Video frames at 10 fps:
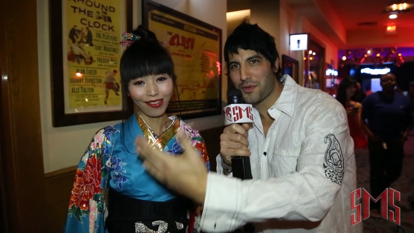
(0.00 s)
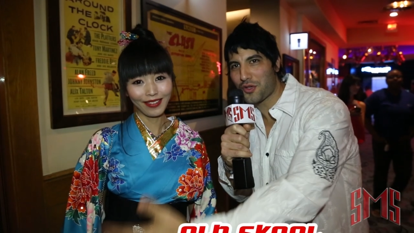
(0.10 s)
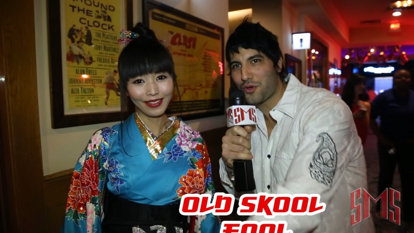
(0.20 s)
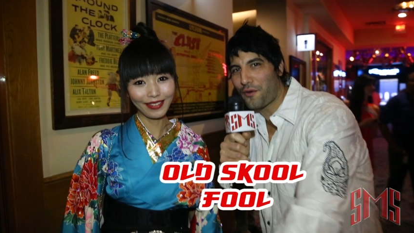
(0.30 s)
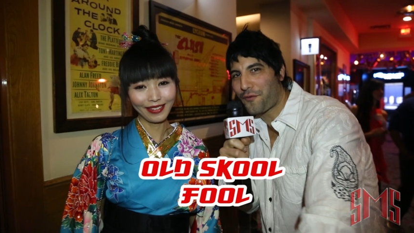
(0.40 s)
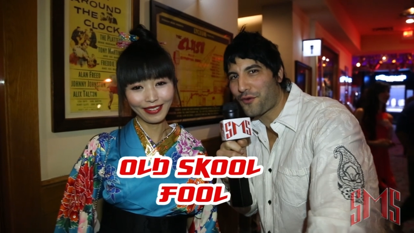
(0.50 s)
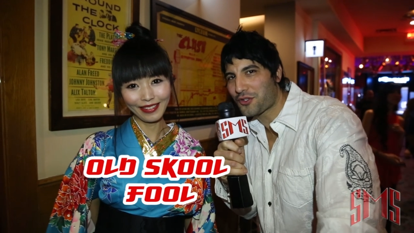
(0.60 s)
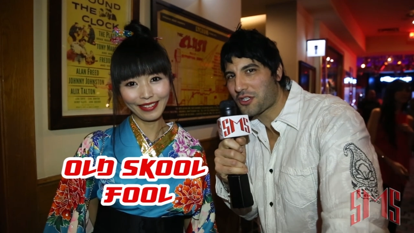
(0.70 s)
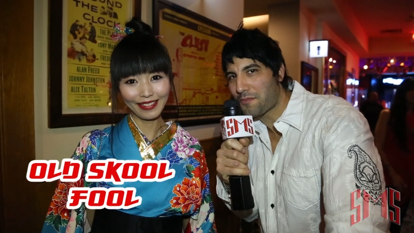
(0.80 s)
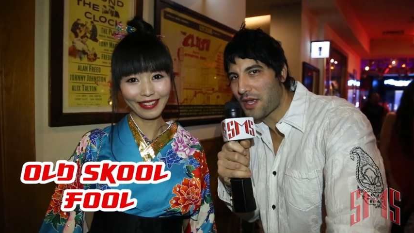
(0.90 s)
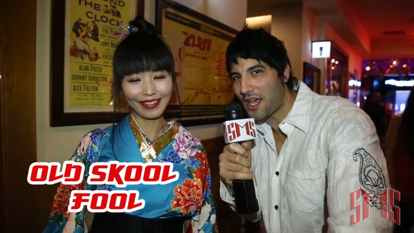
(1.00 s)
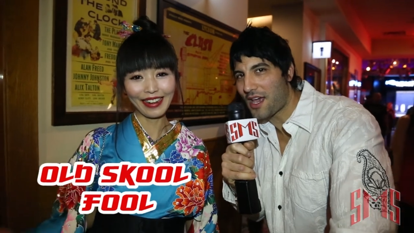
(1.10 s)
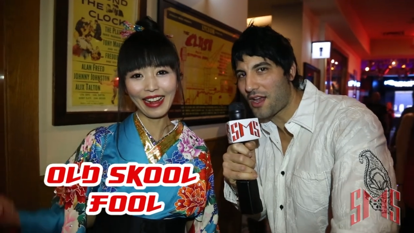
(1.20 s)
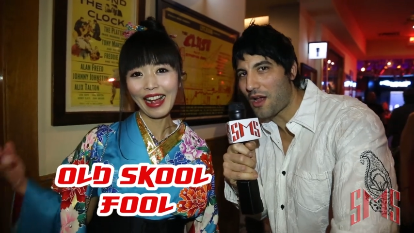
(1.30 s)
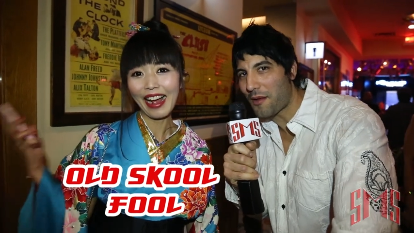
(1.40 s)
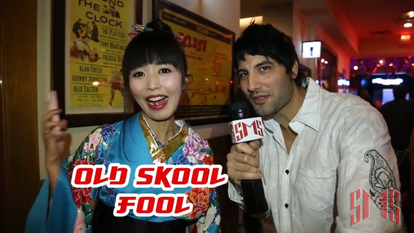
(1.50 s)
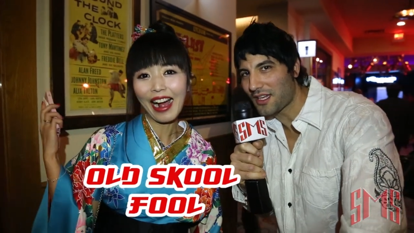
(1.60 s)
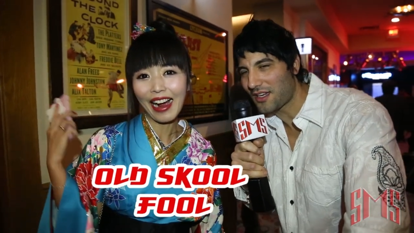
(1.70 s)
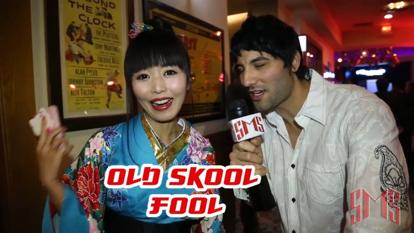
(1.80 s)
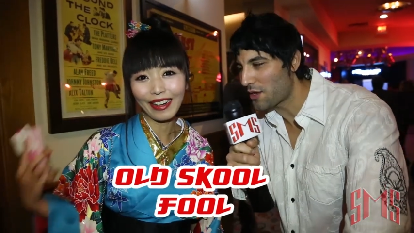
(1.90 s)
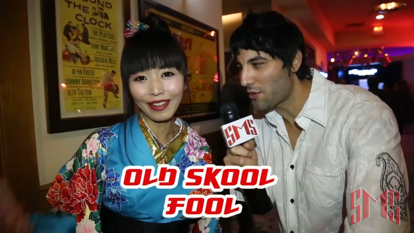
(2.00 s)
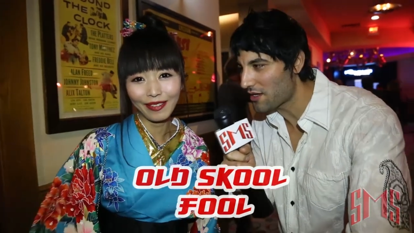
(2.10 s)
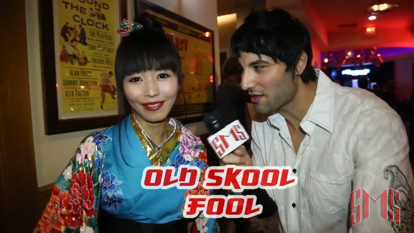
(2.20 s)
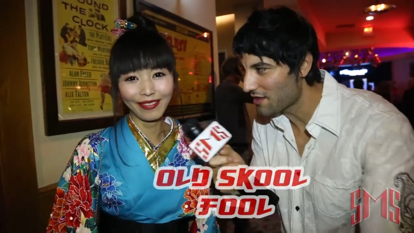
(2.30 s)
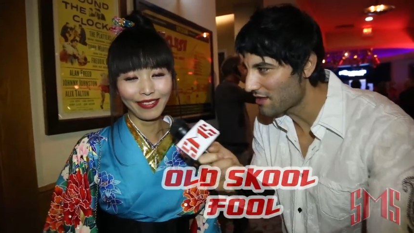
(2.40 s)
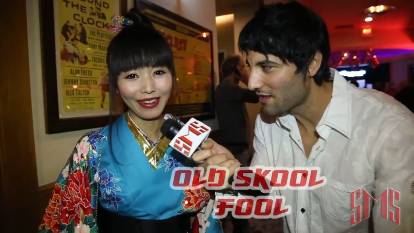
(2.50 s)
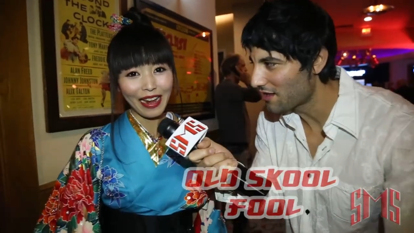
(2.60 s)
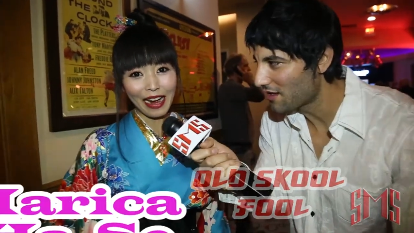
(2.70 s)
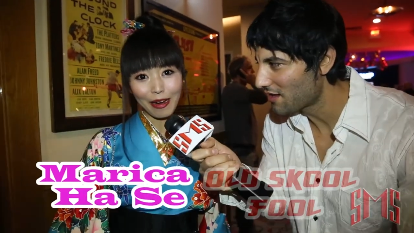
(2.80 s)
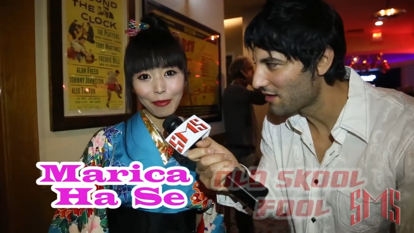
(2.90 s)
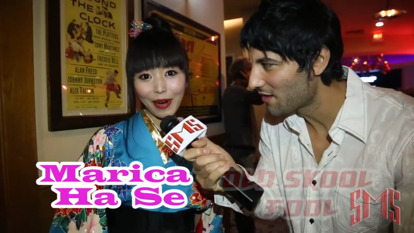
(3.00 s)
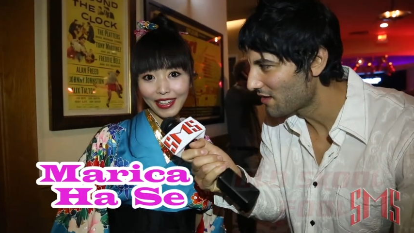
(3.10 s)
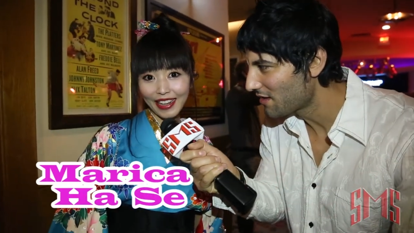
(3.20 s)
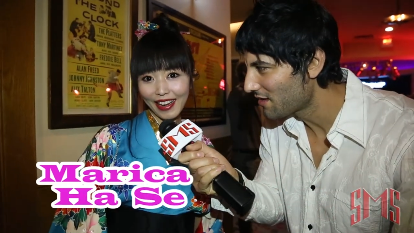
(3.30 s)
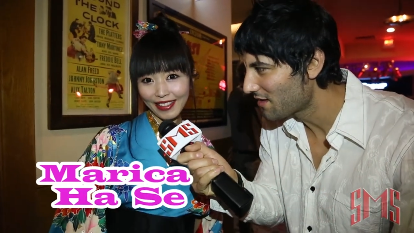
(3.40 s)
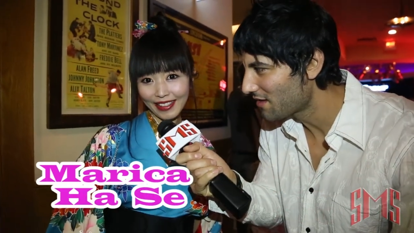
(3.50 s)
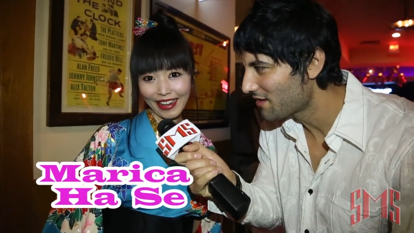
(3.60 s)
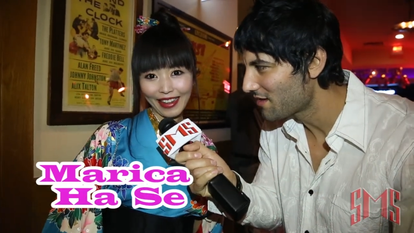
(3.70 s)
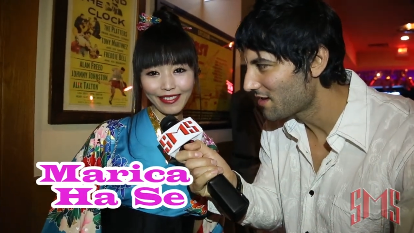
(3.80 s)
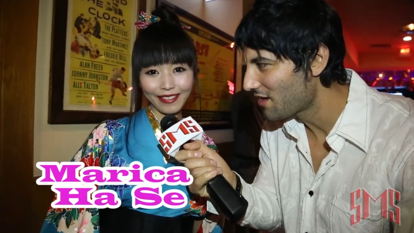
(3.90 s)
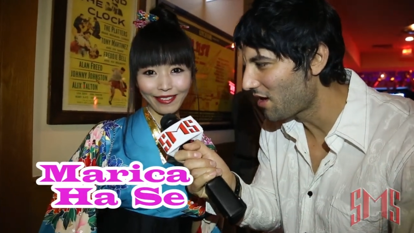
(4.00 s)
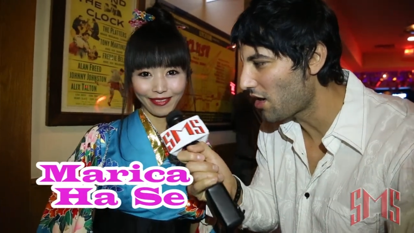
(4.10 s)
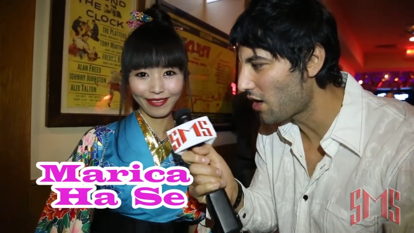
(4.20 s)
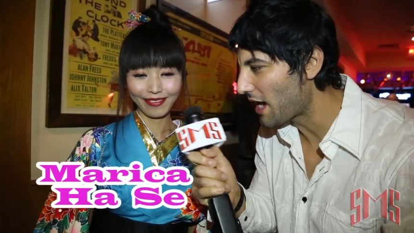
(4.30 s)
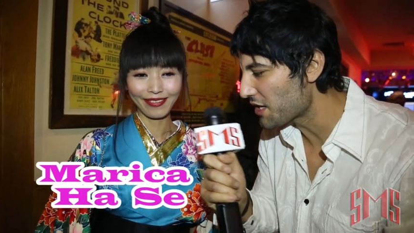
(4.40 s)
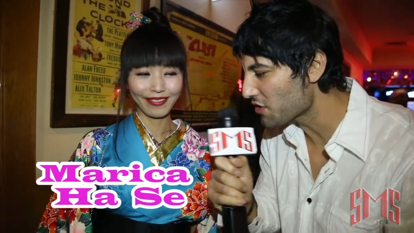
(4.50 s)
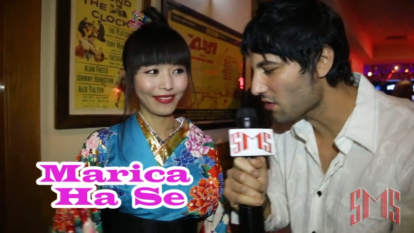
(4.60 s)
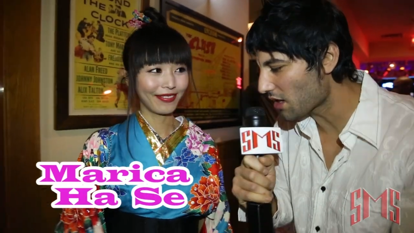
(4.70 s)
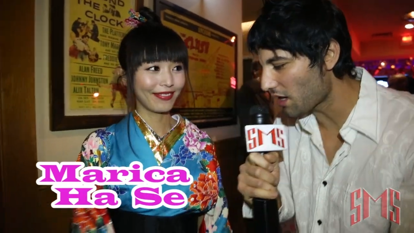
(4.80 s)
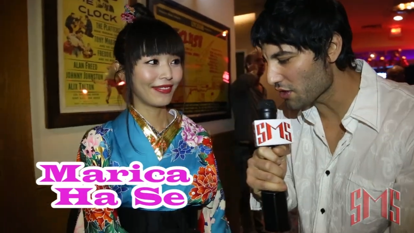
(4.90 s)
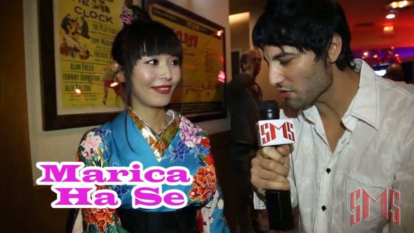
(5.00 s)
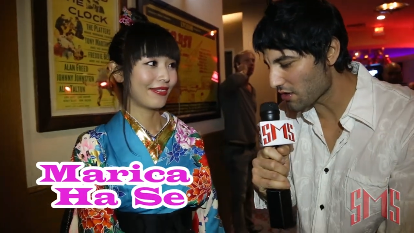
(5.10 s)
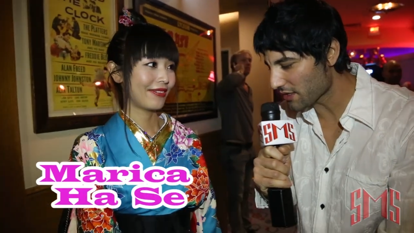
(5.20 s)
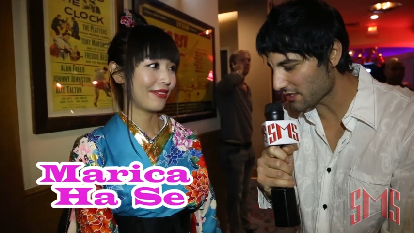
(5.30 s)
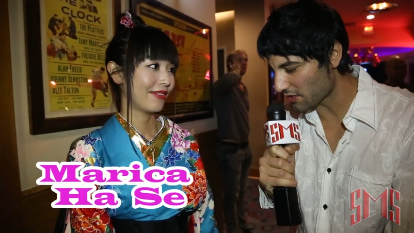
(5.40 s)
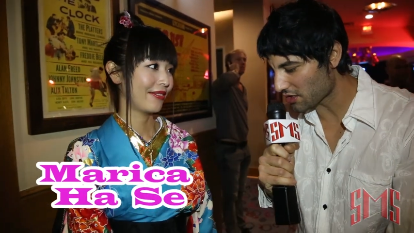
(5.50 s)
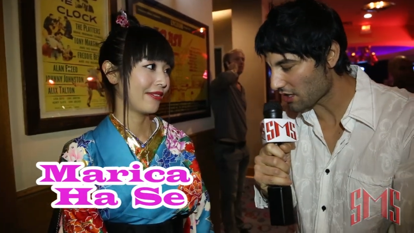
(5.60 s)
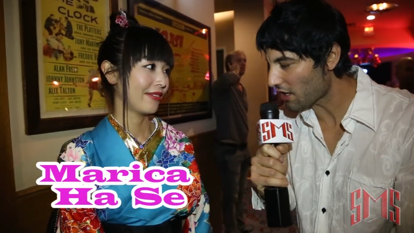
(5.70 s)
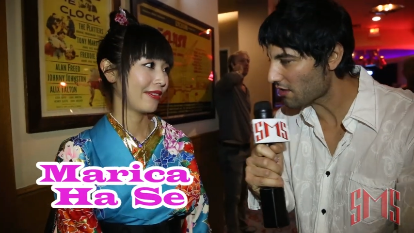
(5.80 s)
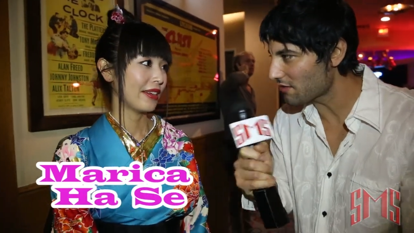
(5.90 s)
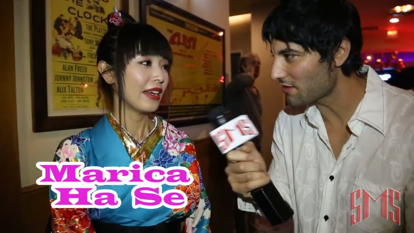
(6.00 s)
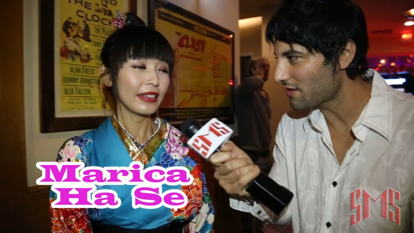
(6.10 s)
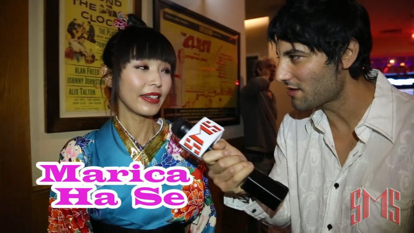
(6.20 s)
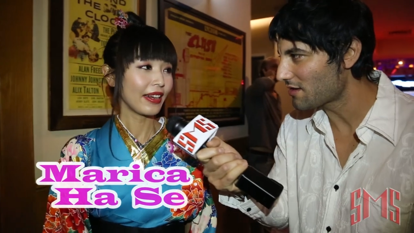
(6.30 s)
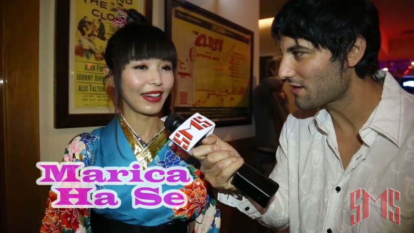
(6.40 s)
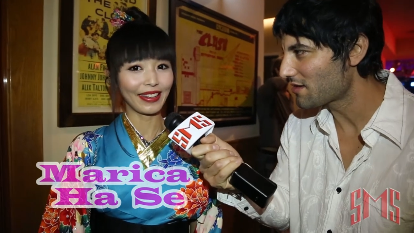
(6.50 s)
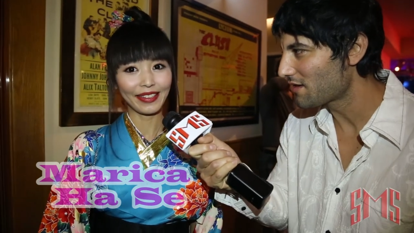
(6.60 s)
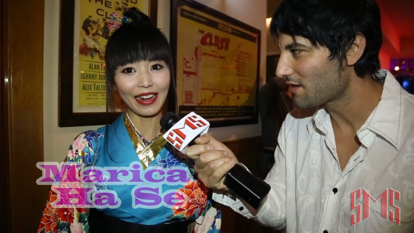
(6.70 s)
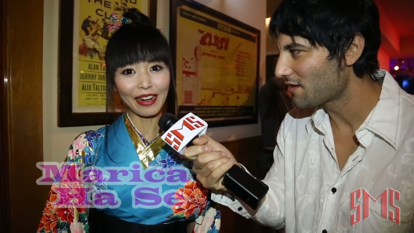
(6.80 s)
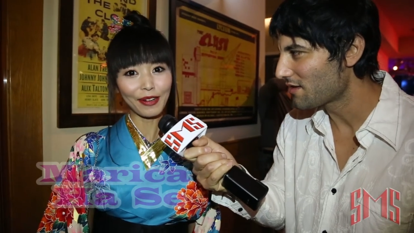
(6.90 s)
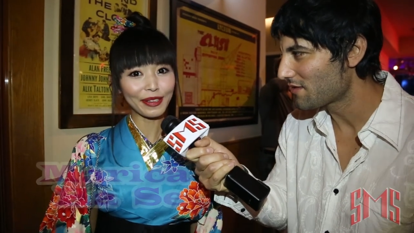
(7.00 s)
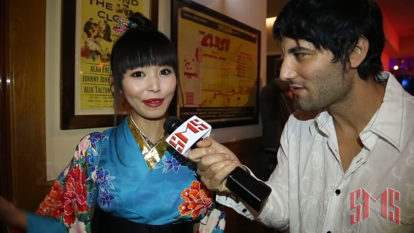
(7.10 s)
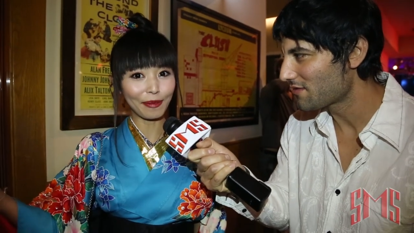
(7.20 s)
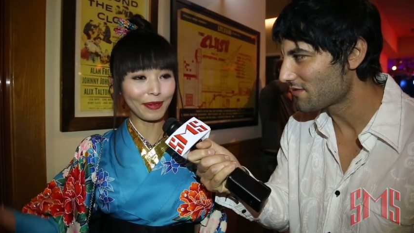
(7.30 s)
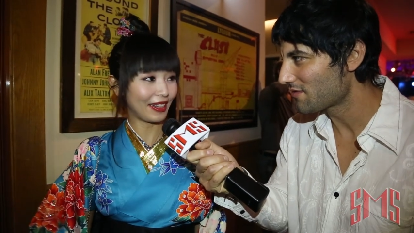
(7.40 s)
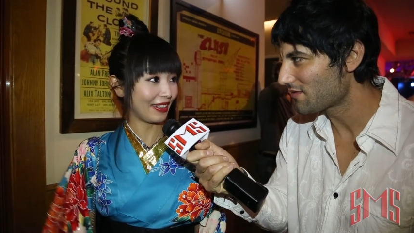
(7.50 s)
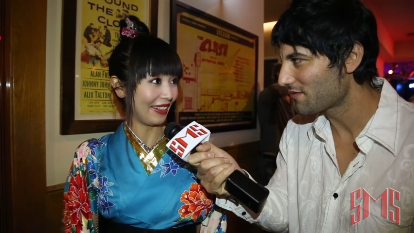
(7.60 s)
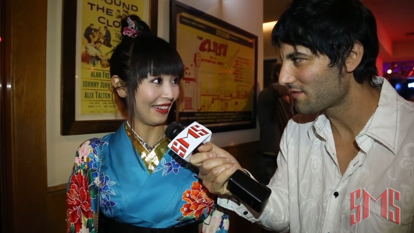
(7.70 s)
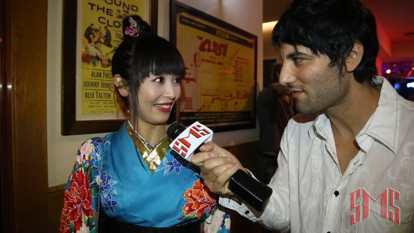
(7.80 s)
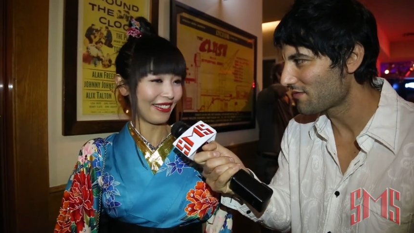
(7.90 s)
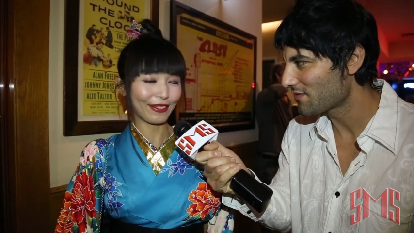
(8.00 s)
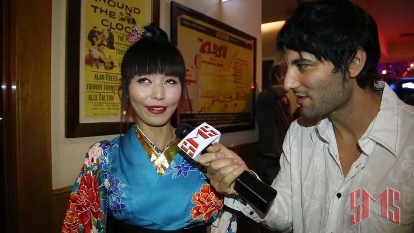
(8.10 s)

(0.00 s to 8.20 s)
Speaker 1: Beautiful Japan. I'm standing here with.
Speaker 2: I'm Marica Hase.
Speaker 1: Oh, and you are? Are you going to the show?
Speaker 2: Yes, I was nominated